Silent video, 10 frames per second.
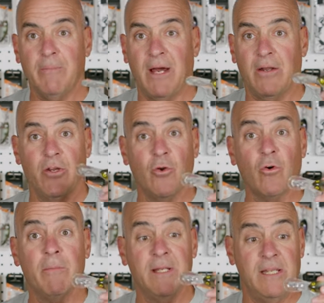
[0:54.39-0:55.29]
about a
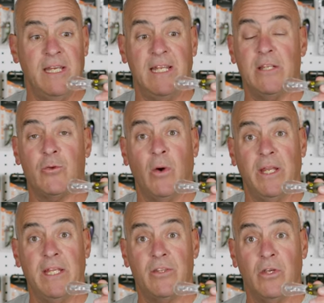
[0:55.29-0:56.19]
Norman
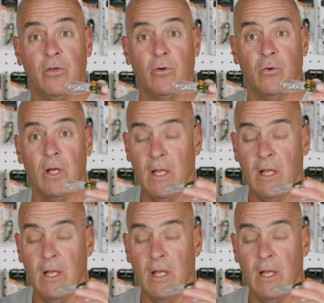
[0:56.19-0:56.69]
DD22,